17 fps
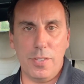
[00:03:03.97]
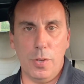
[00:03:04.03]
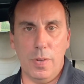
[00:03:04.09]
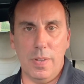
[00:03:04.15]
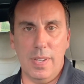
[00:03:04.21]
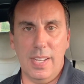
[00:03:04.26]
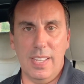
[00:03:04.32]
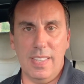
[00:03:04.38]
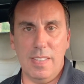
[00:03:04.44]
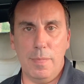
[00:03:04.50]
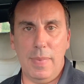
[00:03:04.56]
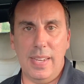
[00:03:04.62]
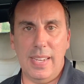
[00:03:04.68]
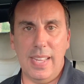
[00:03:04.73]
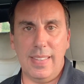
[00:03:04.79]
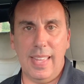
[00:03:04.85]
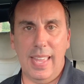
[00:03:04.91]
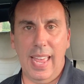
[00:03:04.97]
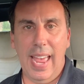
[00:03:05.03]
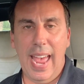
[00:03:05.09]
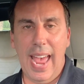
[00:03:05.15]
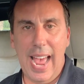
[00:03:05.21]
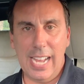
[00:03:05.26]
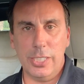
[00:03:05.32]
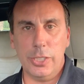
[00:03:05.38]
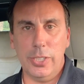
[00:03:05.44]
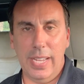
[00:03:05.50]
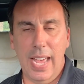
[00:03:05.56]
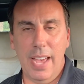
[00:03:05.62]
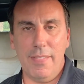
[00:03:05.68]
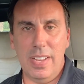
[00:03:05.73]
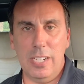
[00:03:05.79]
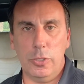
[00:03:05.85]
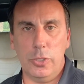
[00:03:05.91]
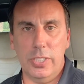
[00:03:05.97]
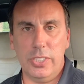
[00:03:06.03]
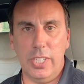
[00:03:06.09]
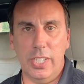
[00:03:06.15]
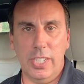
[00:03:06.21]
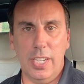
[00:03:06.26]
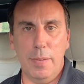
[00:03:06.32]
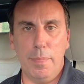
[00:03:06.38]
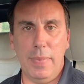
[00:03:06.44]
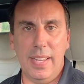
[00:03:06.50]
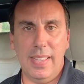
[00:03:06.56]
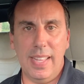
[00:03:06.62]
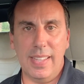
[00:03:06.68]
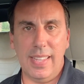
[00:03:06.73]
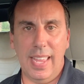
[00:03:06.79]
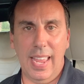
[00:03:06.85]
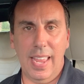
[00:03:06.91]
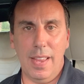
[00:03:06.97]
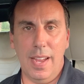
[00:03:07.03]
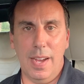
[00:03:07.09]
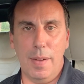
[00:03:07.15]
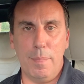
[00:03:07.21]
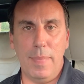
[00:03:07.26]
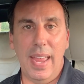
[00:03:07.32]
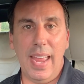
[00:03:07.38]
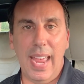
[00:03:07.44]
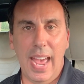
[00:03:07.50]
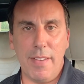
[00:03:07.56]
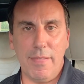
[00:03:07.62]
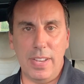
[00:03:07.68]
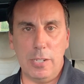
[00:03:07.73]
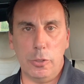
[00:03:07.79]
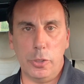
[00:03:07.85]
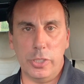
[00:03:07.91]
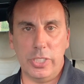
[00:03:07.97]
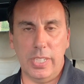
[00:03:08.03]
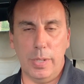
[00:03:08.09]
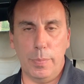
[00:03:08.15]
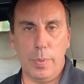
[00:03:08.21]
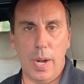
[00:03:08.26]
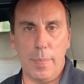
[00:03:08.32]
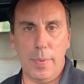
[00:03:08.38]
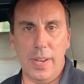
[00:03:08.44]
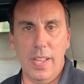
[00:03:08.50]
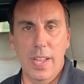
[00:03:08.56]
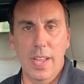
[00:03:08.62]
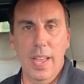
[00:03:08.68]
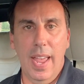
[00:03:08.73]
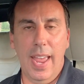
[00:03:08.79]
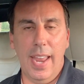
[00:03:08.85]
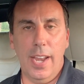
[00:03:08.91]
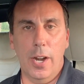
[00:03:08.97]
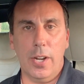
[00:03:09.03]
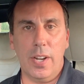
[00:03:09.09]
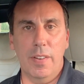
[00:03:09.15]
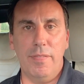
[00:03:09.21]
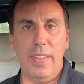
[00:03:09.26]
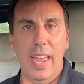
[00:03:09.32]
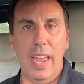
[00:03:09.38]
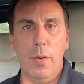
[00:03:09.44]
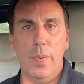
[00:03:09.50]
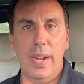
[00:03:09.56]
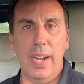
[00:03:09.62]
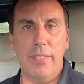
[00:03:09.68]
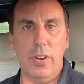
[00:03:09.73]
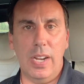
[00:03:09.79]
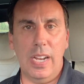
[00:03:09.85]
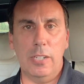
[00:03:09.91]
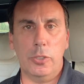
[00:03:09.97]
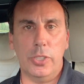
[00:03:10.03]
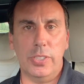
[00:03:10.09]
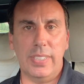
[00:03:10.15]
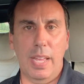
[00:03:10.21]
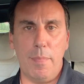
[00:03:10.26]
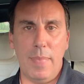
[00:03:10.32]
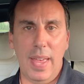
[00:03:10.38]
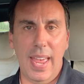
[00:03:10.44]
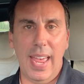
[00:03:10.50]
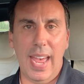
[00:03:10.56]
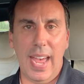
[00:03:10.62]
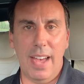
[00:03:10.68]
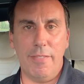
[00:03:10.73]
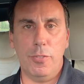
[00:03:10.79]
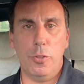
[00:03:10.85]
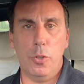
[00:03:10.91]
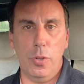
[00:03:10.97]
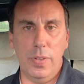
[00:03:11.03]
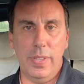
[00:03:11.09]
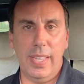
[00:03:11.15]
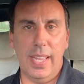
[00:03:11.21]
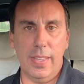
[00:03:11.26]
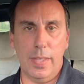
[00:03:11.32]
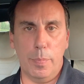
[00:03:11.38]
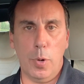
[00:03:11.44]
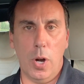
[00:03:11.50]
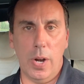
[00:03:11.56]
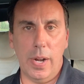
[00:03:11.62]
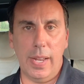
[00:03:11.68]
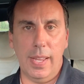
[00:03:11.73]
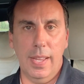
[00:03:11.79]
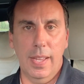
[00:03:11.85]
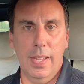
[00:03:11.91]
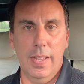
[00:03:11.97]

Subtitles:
So it doesn't mean that they actually have interest. It could be that they may have interest in the property, and they're conveying whatever interest they may have to the other party.